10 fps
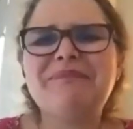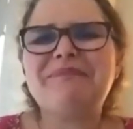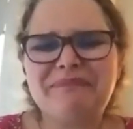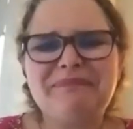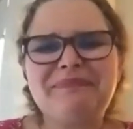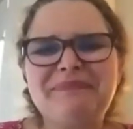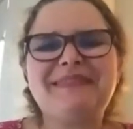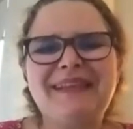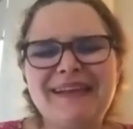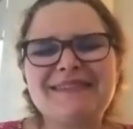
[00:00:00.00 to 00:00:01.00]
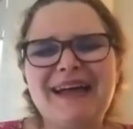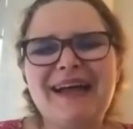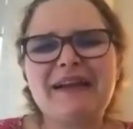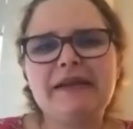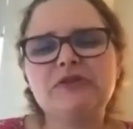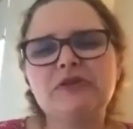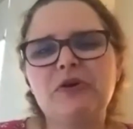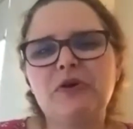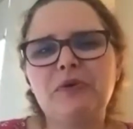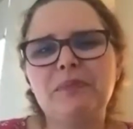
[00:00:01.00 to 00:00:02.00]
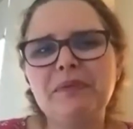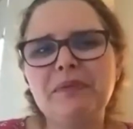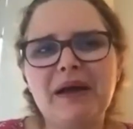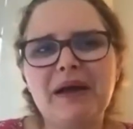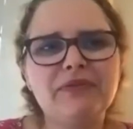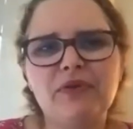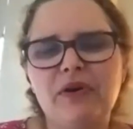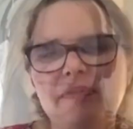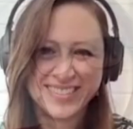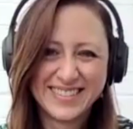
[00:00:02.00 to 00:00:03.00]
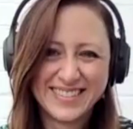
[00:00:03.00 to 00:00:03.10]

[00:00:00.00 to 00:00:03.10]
Exactly. So be mindful of it.